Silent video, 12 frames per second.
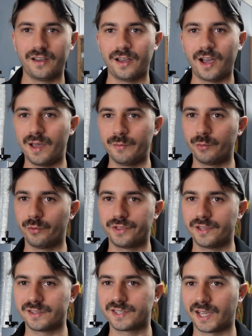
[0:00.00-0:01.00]
I mean,
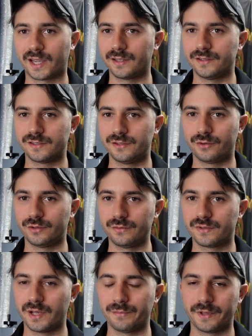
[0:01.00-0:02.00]
within seconds you can do
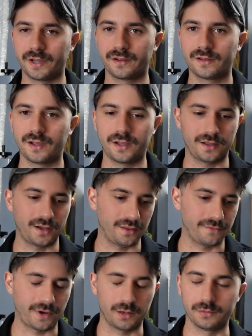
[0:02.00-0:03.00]
something on
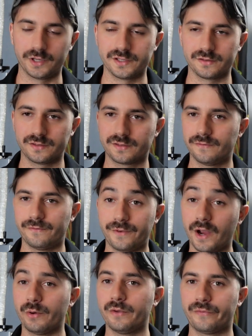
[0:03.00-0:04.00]
the fiber laser. It's
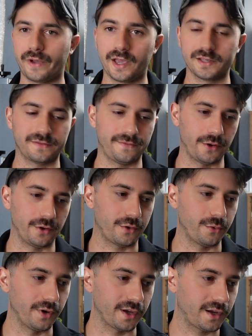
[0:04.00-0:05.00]
very fast, very
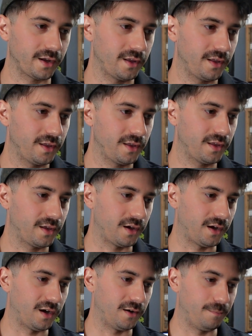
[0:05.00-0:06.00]
quick,
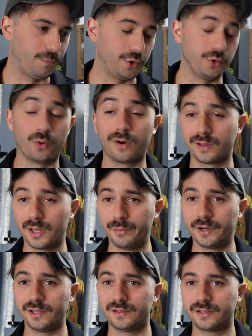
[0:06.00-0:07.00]
but you are
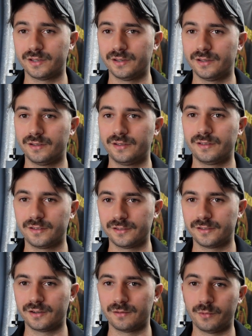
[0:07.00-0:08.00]
limited to,
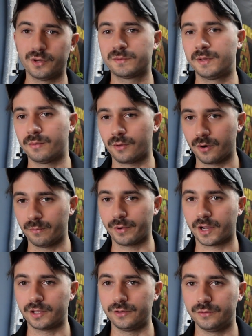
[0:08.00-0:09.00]
you know, most people aren't
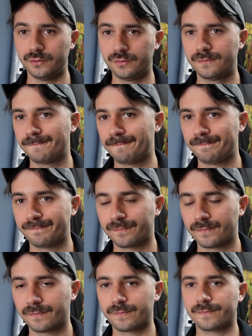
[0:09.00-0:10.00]
bringing you
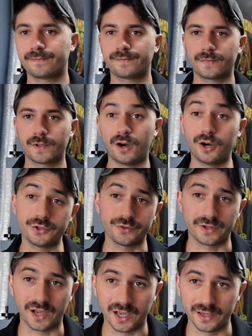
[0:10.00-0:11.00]

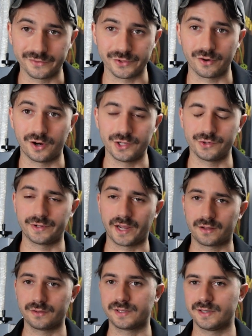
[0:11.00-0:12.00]
100 knives or 100
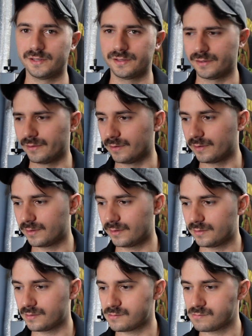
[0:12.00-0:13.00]
necklaces or
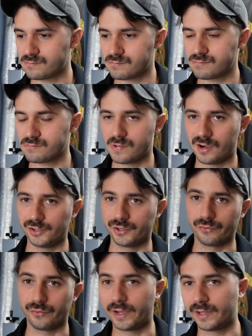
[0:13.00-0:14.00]

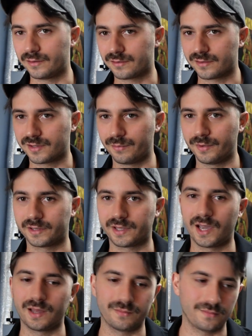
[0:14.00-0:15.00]
100 rings or something like
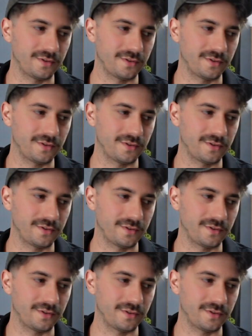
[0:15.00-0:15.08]
that.